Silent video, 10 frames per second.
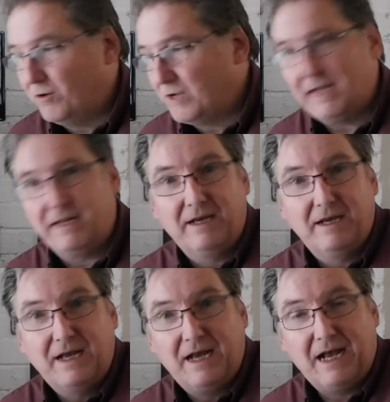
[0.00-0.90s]
Okay,
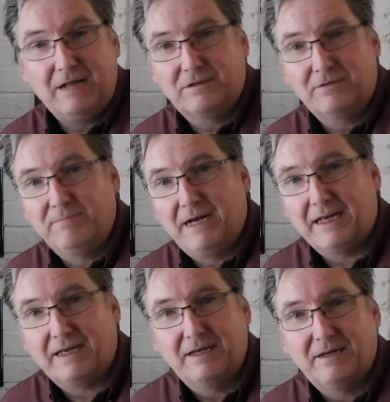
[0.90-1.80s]
I'll come
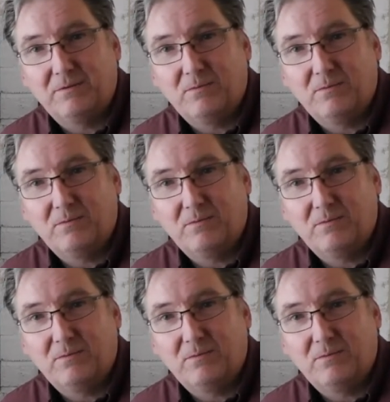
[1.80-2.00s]
back